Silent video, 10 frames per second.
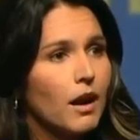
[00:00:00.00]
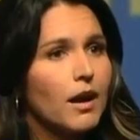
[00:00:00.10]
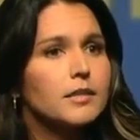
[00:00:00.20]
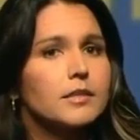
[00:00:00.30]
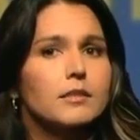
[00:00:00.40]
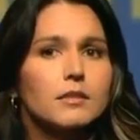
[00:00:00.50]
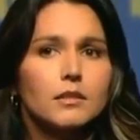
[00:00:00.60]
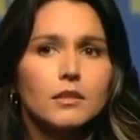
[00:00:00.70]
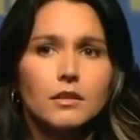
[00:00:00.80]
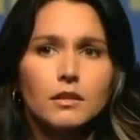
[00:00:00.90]
us,
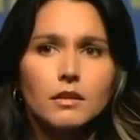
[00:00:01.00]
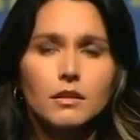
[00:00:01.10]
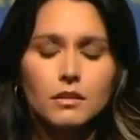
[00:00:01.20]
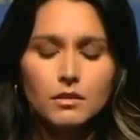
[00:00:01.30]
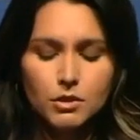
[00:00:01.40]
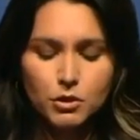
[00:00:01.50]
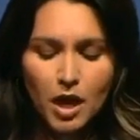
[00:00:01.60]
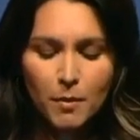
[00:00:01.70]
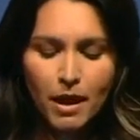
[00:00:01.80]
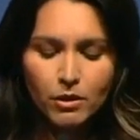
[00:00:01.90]
to come